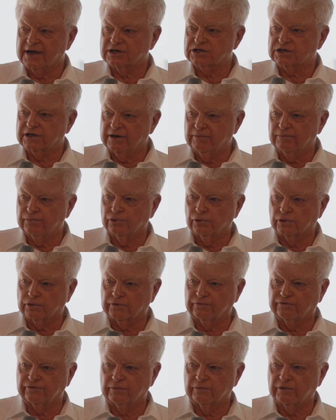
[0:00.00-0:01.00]
actually
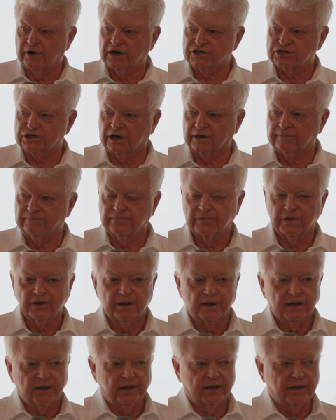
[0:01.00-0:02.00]
imported from Russia.
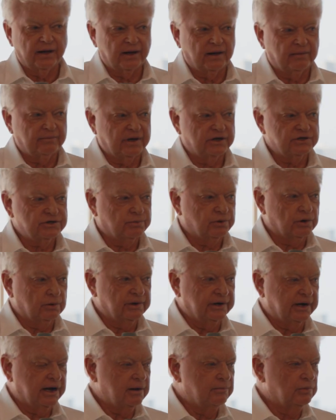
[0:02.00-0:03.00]
As you
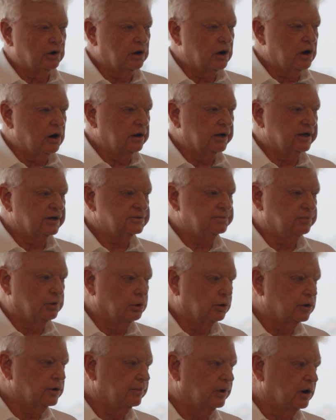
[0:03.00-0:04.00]
probably know, Mongolia is
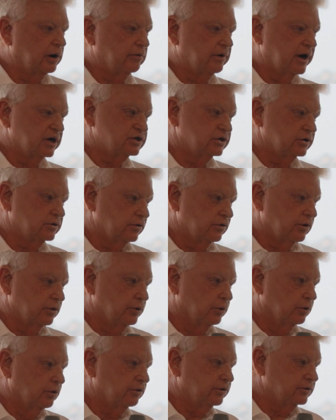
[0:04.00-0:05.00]
bordered by Russia to the
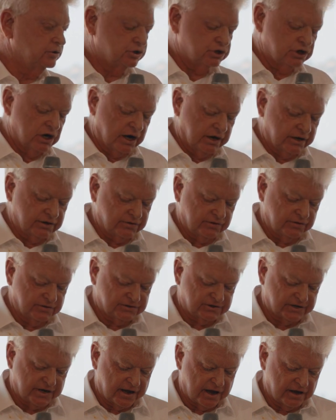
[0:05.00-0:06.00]
north and China to the
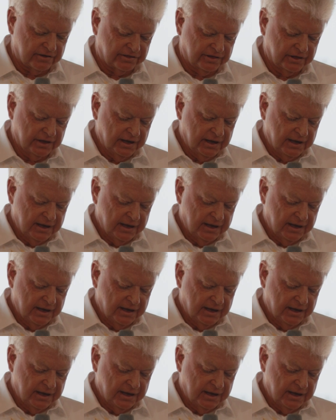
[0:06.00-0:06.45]
south.